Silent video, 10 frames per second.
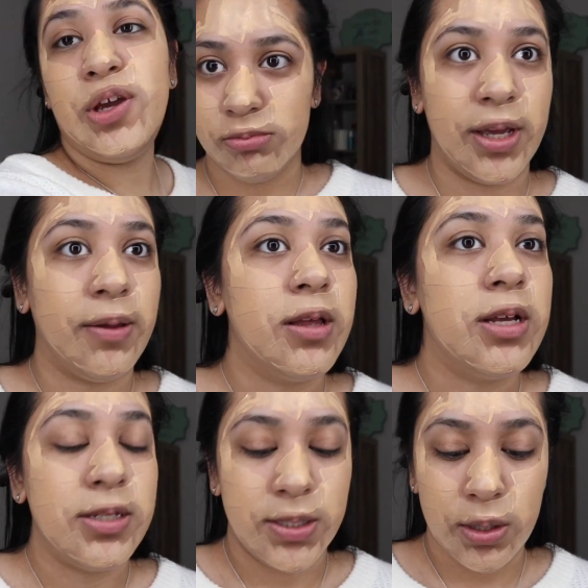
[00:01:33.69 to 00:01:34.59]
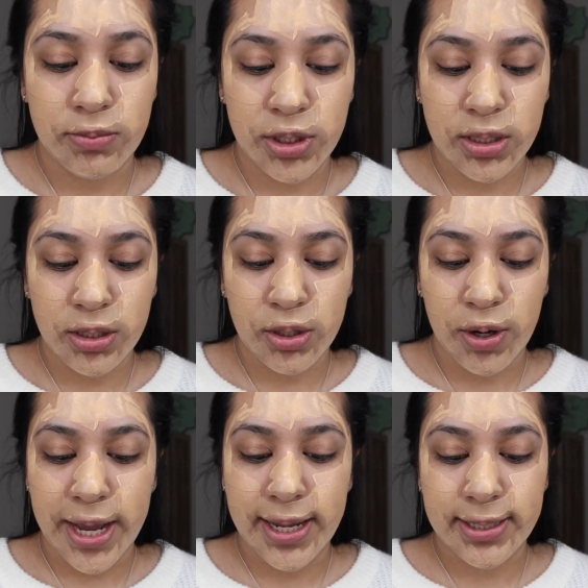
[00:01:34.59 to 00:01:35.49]
Okay, so I'm just gonna
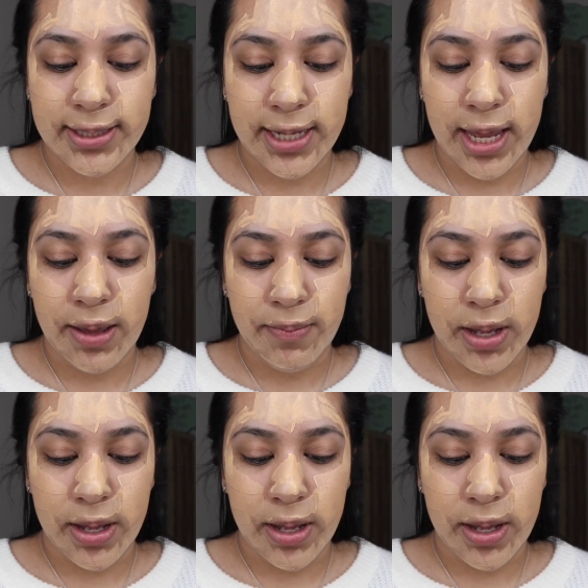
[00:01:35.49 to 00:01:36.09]
go ahead and take